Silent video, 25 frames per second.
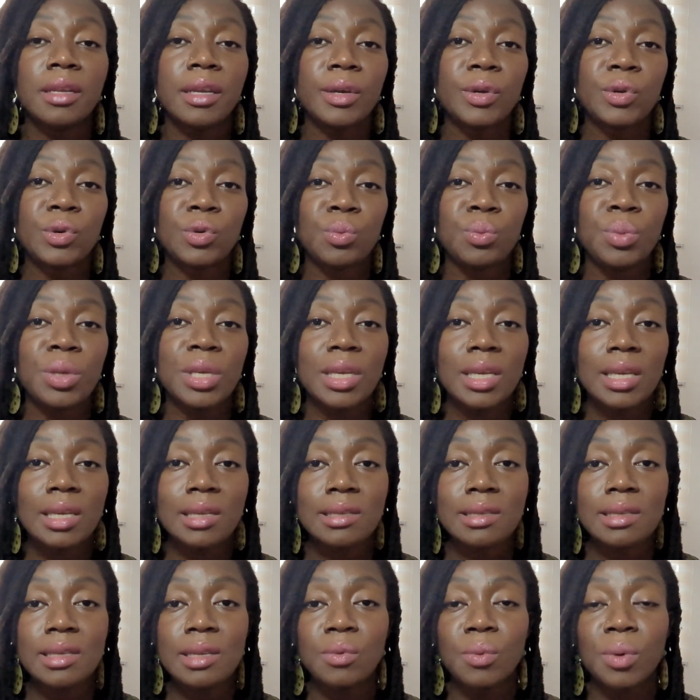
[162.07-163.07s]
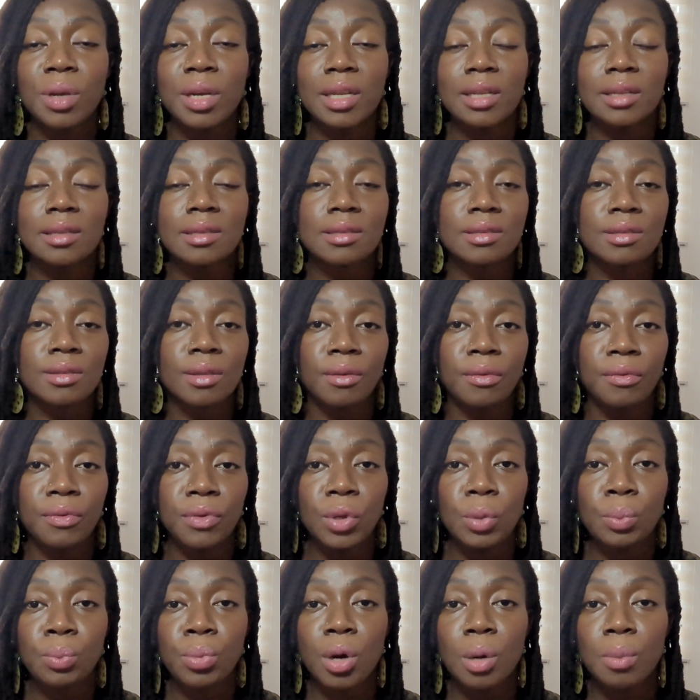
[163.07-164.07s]
it could be easy when it's a
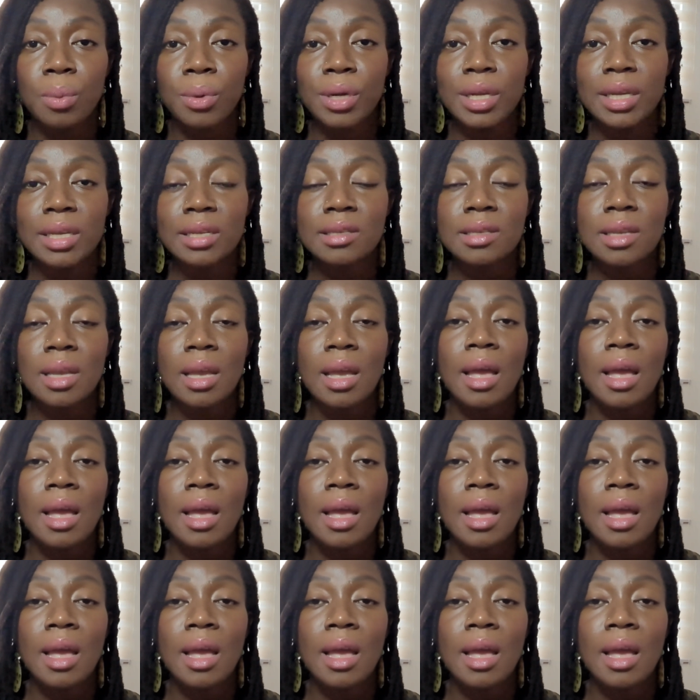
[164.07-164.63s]
few properties.